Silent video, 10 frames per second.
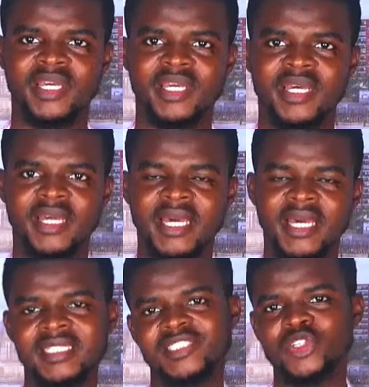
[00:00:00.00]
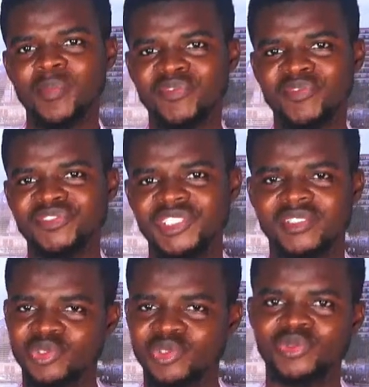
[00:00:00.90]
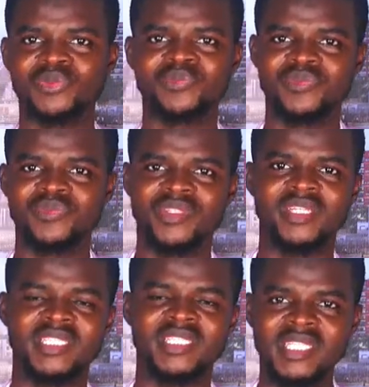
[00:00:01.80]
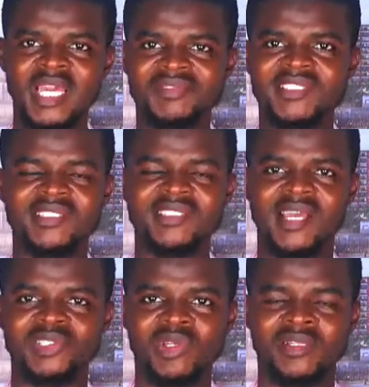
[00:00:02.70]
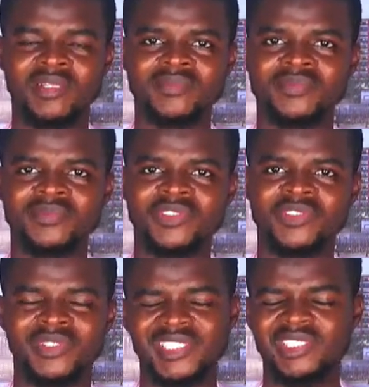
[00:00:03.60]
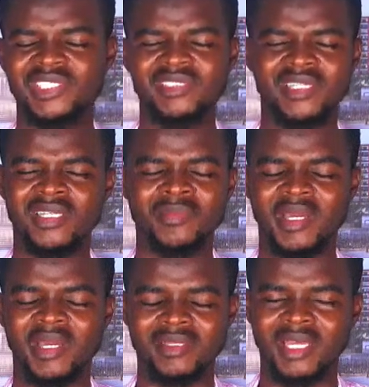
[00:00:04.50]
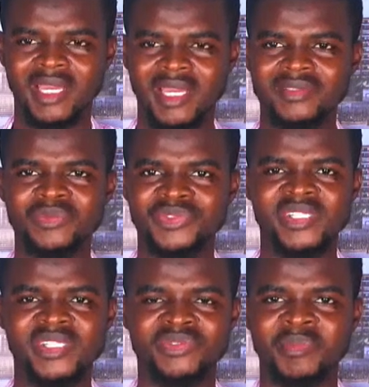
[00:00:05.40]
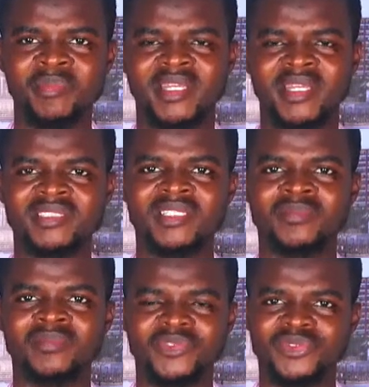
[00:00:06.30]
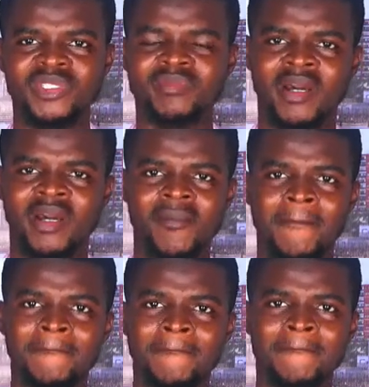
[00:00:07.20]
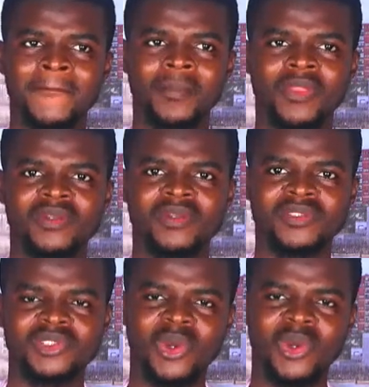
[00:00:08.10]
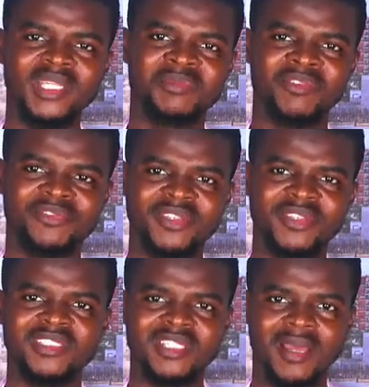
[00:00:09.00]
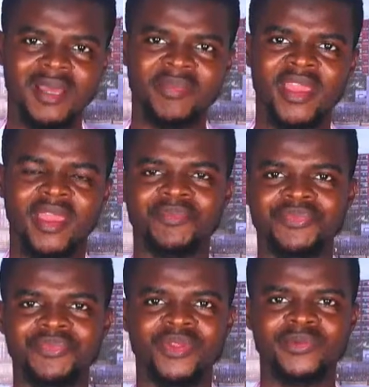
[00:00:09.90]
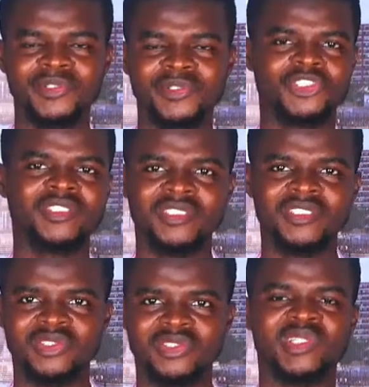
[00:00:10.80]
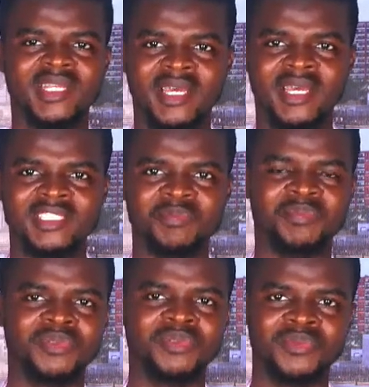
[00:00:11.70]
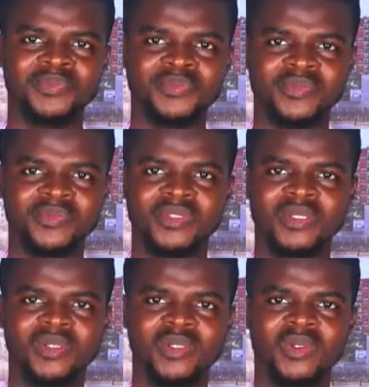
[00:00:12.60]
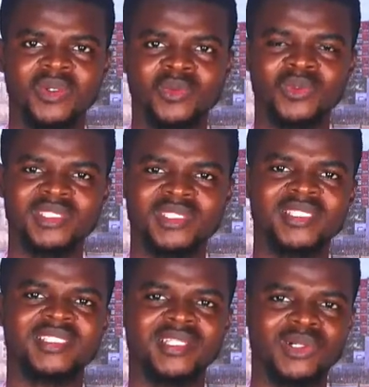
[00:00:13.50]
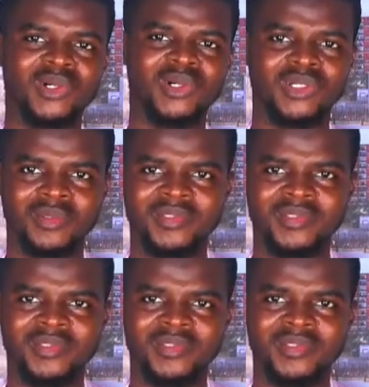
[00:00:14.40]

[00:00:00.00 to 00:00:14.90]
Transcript: And the top official too, in the EFCC as well, Rashid, I can't really remember his full name now. So he's been fixing them there with all these Northerners people. Who says they are not corrupt?